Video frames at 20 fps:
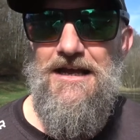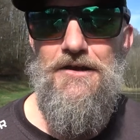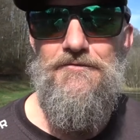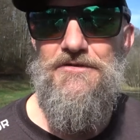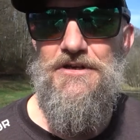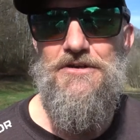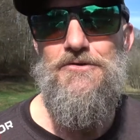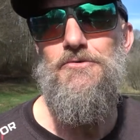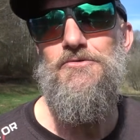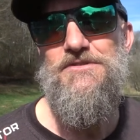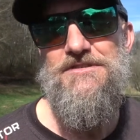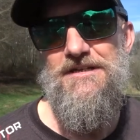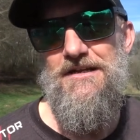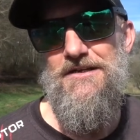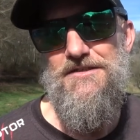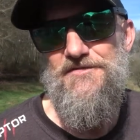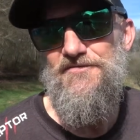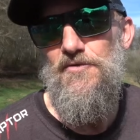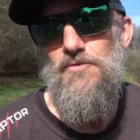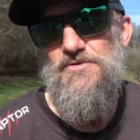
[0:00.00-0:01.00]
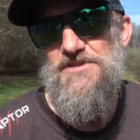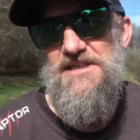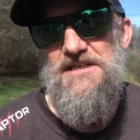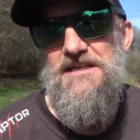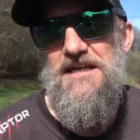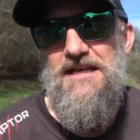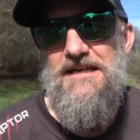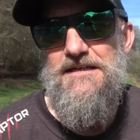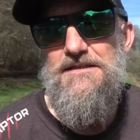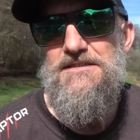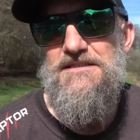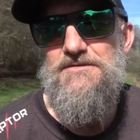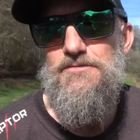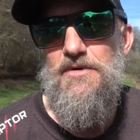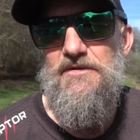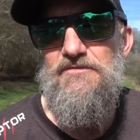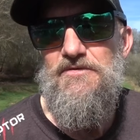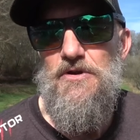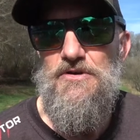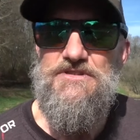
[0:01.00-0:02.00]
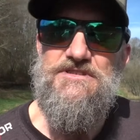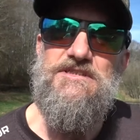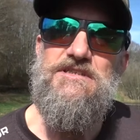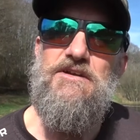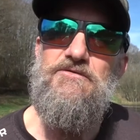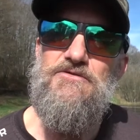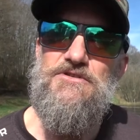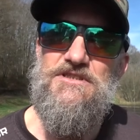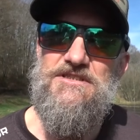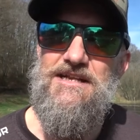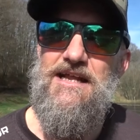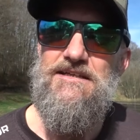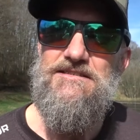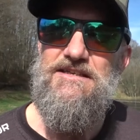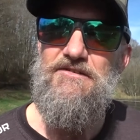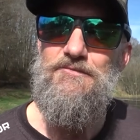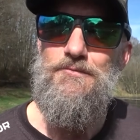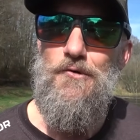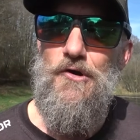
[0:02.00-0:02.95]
over the course of the last 40 years with lots of different selective